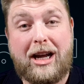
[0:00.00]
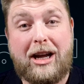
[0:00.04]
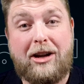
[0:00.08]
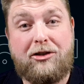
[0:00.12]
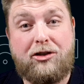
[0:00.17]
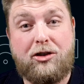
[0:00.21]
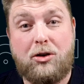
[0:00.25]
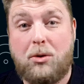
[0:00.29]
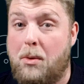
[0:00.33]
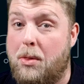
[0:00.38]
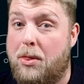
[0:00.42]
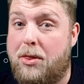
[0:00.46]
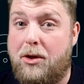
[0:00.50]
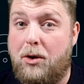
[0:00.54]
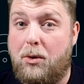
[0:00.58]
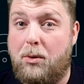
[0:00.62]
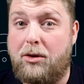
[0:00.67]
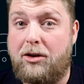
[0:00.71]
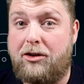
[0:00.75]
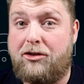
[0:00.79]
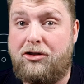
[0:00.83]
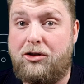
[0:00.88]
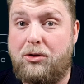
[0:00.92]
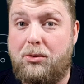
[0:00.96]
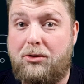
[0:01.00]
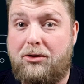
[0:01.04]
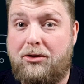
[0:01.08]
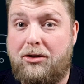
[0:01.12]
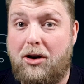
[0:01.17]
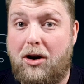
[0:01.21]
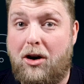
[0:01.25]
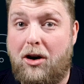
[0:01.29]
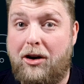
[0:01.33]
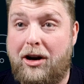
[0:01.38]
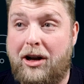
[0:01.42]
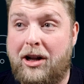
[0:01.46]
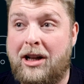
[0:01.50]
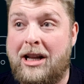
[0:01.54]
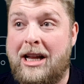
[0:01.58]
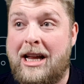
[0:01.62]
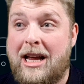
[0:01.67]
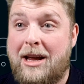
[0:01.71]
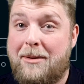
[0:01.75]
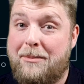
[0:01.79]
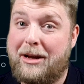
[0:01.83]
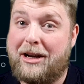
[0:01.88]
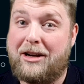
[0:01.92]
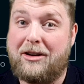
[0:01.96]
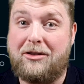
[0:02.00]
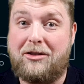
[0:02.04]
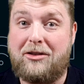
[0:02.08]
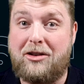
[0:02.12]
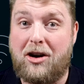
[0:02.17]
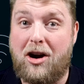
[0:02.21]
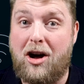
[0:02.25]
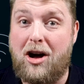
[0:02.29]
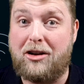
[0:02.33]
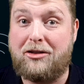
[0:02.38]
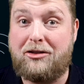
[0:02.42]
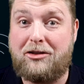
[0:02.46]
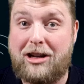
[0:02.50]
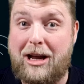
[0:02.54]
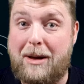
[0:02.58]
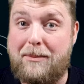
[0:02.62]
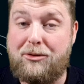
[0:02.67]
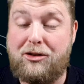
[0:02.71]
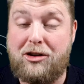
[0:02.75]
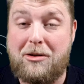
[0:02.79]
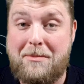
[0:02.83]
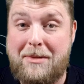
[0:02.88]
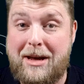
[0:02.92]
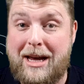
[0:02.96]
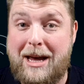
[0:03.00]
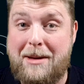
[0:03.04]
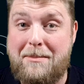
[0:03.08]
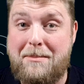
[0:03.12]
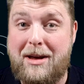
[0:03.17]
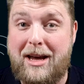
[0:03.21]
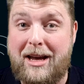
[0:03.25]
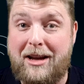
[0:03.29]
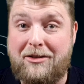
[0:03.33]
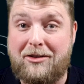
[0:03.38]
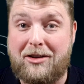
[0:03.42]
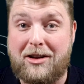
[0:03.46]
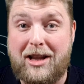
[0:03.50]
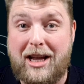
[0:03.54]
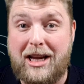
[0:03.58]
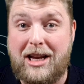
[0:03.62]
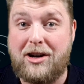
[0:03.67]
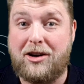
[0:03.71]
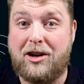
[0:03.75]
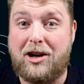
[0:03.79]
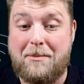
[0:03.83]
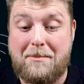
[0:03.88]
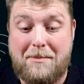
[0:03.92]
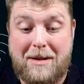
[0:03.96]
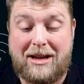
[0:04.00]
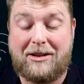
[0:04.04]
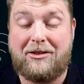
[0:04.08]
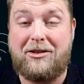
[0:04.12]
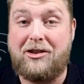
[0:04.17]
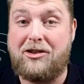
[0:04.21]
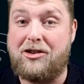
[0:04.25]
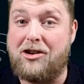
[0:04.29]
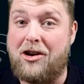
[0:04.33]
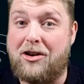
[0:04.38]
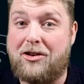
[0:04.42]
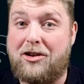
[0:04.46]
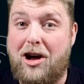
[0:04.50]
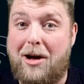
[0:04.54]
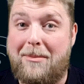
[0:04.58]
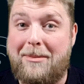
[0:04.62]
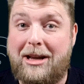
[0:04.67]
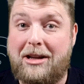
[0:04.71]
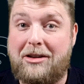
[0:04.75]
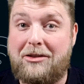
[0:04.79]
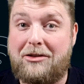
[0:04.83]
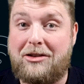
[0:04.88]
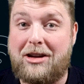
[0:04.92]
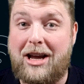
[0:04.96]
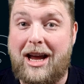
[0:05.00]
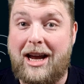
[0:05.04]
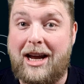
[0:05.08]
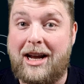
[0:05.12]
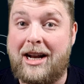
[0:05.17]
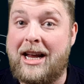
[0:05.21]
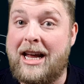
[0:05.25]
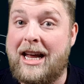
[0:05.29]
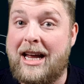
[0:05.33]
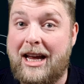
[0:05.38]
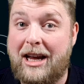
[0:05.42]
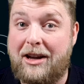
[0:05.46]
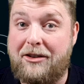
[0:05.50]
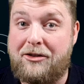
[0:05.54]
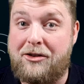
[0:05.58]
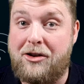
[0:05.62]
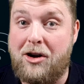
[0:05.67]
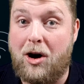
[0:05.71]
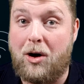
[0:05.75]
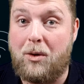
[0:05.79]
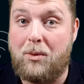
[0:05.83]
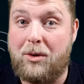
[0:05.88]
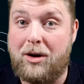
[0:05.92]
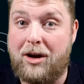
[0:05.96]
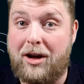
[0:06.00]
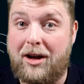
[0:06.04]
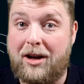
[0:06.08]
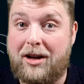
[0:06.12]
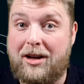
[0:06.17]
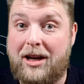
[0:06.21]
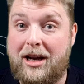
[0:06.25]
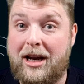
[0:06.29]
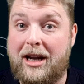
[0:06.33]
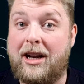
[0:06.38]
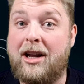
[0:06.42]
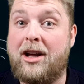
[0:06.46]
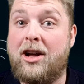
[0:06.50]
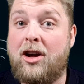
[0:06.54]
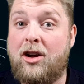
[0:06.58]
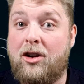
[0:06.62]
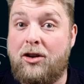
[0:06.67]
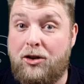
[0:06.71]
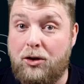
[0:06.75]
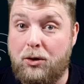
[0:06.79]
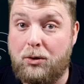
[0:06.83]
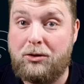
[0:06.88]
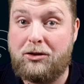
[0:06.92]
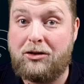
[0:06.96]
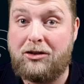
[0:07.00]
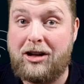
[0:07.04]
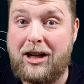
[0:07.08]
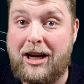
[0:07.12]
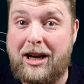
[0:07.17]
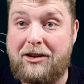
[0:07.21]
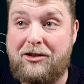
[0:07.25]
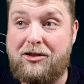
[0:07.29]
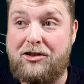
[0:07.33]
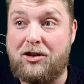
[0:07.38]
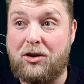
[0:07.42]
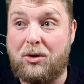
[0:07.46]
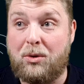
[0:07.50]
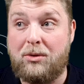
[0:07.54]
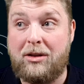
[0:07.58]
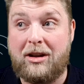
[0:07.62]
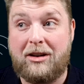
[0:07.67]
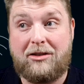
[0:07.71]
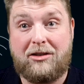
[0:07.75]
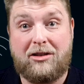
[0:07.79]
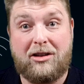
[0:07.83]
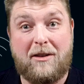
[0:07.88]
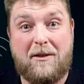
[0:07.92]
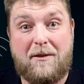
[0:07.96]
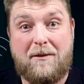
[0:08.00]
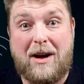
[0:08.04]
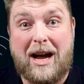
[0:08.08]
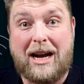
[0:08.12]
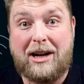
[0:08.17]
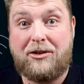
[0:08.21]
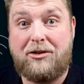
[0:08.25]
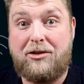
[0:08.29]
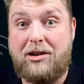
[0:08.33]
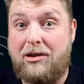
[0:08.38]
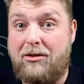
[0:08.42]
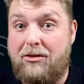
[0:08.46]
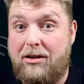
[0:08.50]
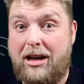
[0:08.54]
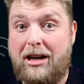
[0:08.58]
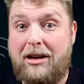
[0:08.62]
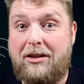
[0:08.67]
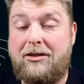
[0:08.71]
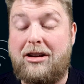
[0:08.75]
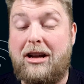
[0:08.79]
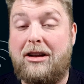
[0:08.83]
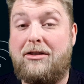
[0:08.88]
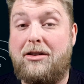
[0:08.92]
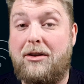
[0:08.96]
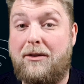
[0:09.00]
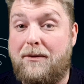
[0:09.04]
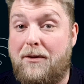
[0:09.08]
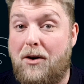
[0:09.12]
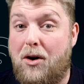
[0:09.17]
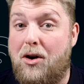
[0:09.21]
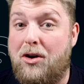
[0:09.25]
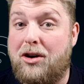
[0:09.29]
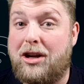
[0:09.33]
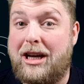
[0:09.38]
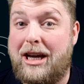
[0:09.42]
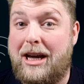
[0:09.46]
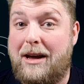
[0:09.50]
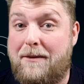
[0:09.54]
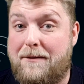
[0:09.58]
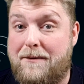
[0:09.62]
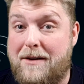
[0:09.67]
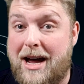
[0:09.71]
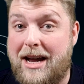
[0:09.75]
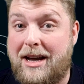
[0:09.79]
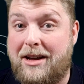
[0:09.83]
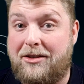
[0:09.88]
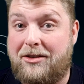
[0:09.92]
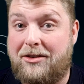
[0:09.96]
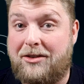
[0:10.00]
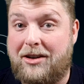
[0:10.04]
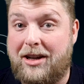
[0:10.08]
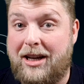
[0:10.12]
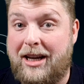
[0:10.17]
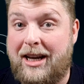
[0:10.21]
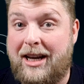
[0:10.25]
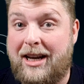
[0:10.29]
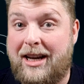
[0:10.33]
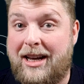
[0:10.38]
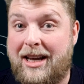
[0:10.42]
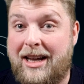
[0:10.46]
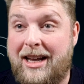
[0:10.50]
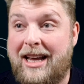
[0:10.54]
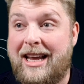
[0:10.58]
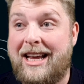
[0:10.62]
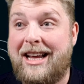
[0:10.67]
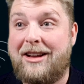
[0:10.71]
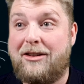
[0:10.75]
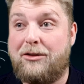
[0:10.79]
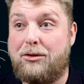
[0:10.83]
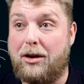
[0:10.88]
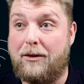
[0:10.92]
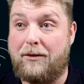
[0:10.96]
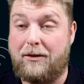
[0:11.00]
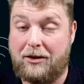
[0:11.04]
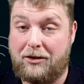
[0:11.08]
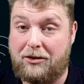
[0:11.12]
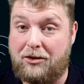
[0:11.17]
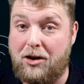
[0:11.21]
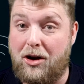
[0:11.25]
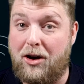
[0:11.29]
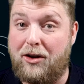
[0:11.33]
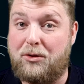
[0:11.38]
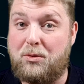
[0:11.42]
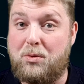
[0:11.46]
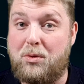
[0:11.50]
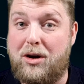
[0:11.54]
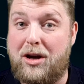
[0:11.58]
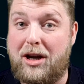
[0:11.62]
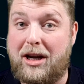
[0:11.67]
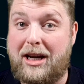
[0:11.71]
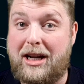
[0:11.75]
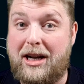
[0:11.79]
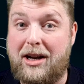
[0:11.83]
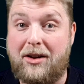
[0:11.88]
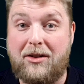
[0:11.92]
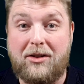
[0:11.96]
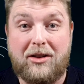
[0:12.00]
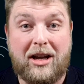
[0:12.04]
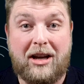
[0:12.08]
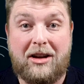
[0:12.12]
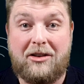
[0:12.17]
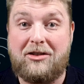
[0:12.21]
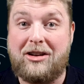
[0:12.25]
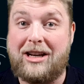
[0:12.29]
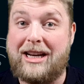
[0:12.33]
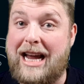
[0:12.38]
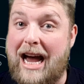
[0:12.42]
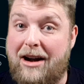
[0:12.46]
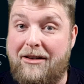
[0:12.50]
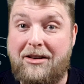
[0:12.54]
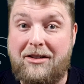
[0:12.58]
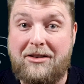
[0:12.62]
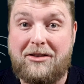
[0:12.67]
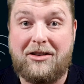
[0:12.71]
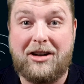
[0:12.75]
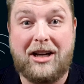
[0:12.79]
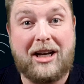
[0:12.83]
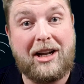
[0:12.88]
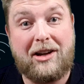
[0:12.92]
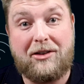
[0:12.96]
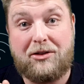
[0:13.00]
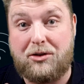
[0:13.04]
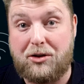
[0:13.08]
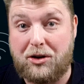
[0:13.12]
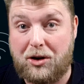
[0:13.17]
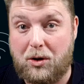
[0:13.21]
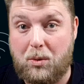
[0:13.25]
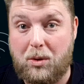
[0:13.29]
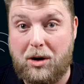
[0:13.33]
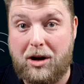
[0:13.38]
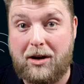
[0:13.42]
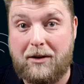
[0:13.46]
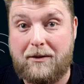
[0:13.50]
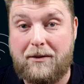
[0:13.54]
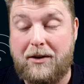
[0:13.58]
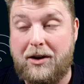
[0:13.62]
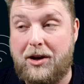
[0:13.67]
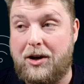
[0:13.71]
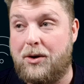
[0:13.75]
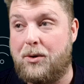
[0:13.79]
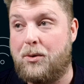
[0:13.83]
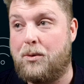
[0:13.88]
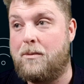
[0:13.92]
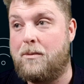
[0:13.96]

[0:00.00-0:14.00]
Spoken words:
tuned through the tutorial because there are steps you may miss, and then you're going to message or comment saying it's not working. Do stay tuned. This is a factory resetted 4K Fire Stick. So if it starts working on this, guaranteed it's going to work for you.